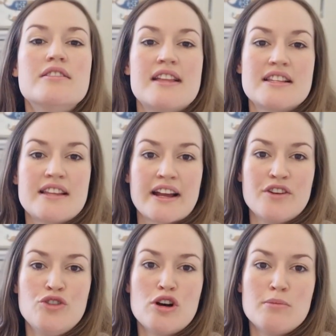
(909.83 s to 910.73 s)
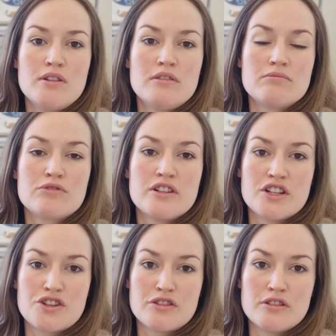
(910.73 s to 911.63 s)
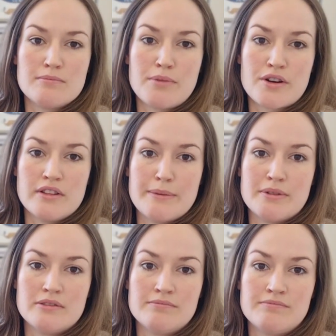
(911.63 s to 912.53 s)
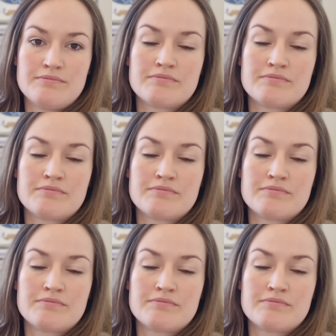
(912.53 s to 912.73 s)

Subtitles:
So that's like a normal traditional bottle nipple.